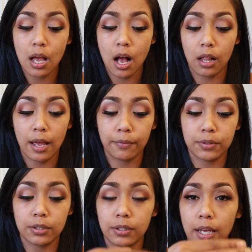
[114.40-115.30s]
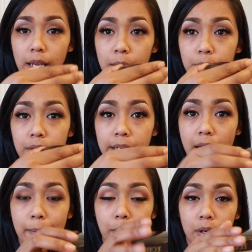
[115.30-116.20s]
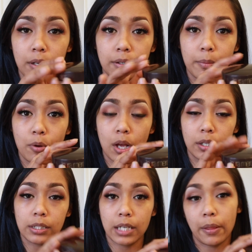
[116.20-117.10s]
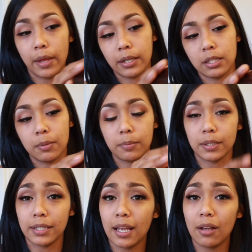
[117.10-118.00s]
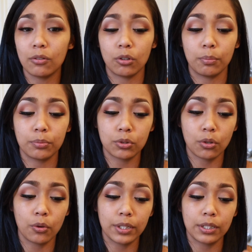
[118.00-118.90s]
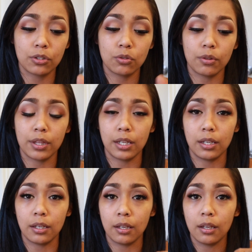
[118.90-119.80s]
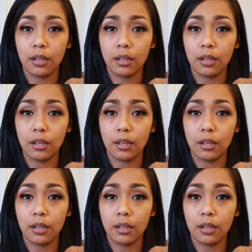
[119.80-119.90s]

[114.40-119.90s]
I'll have to like put the cap on the product and like tip it upside down or throw it into the